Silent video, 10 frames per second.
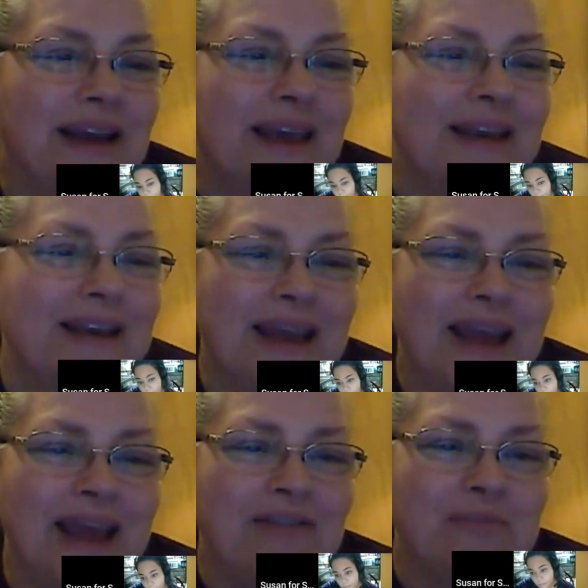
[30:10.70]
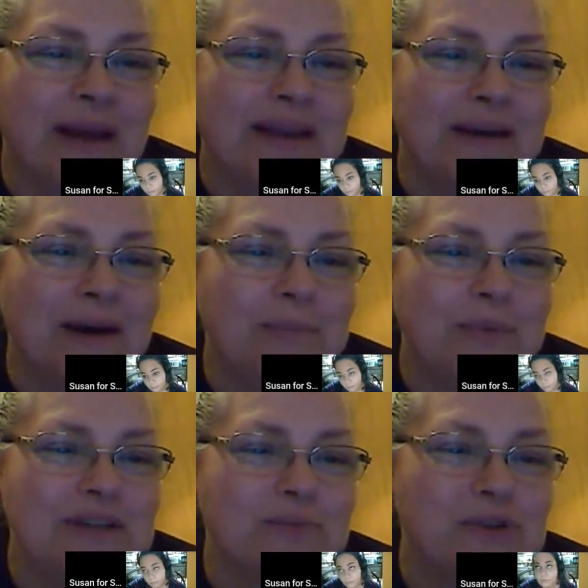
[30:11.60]
and I have my
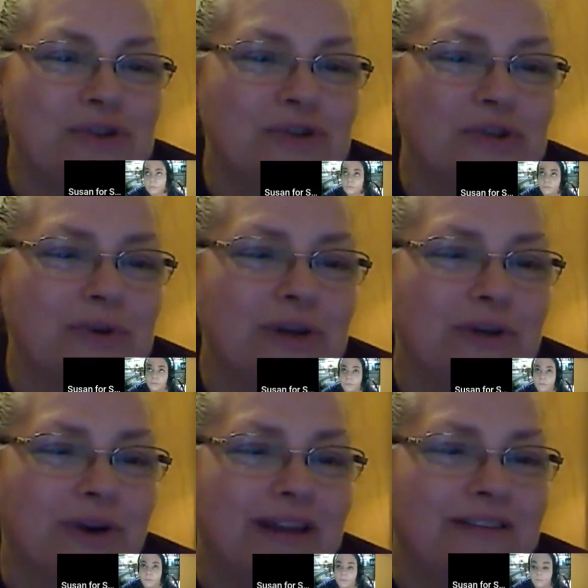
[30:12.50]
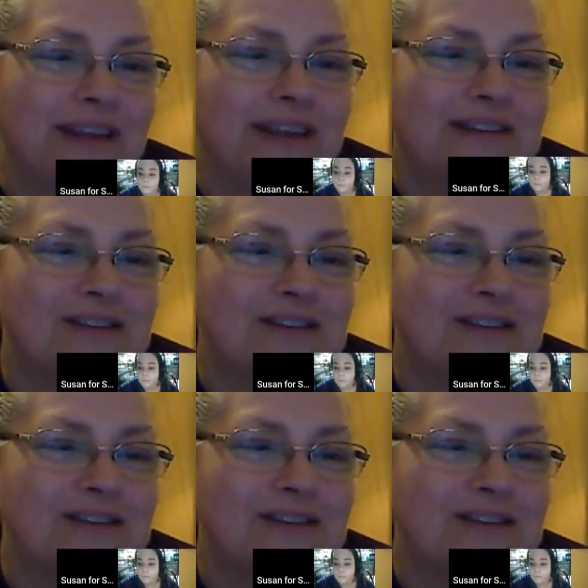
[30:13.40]
guppies, which are doing great. Thanks,